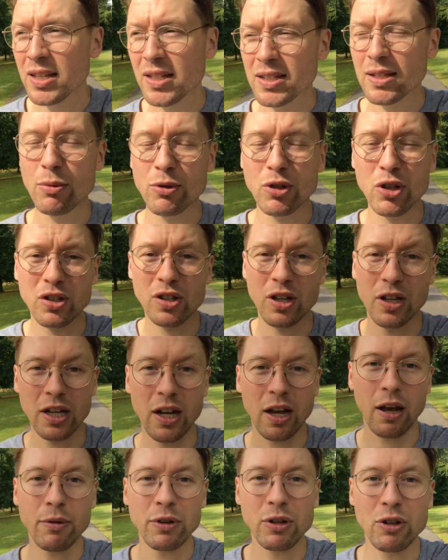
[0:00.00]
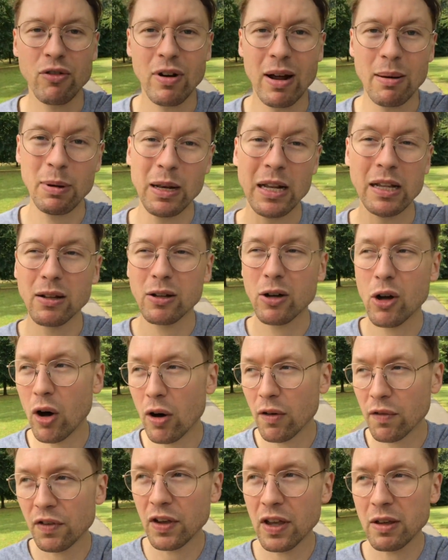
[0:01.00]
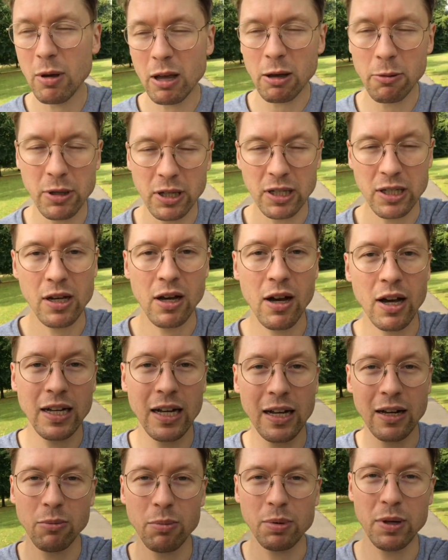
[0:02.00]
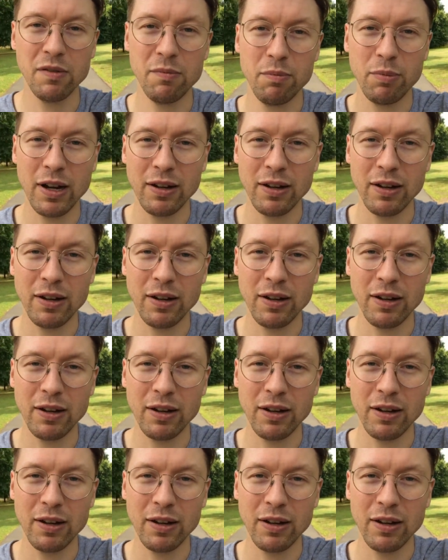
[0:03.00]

so we're just going to go and grab a little coffee, maybe a tiny little bit of